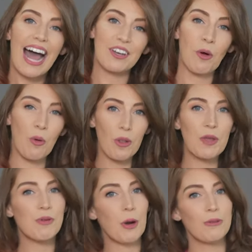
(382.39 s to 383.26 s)
and all
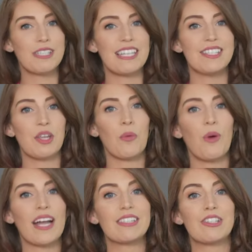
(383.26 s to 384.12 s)
the proceeds
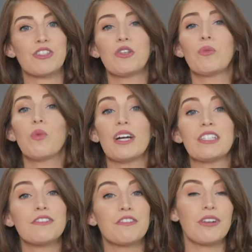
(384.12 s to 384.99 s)
went to the
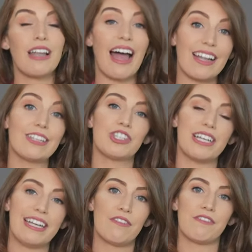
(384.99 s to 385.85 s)
wonderful Al
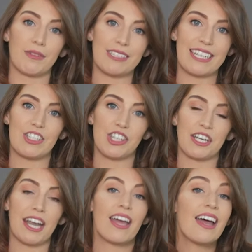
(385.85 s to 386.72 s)
Jalila
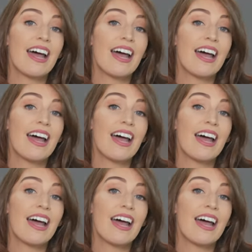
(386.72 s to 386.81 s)
Foundation.